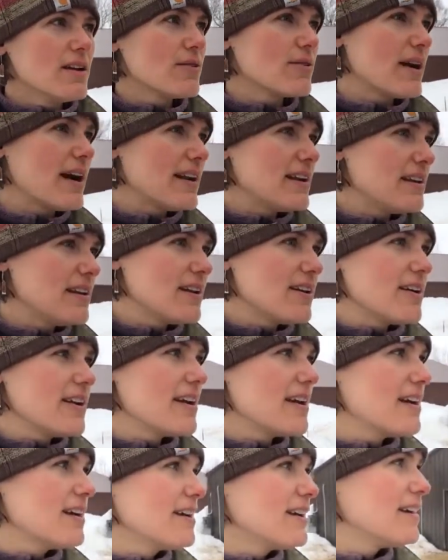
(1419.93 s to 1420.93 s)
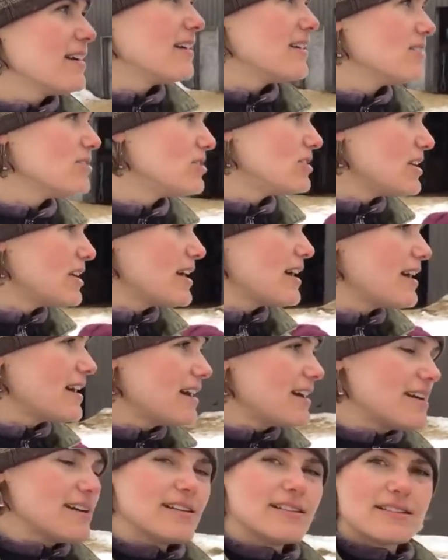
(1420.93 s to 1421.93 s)
riding area. Here she
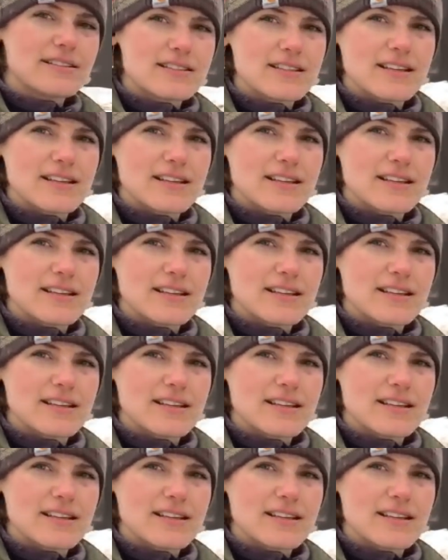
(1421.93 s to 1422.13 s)
is.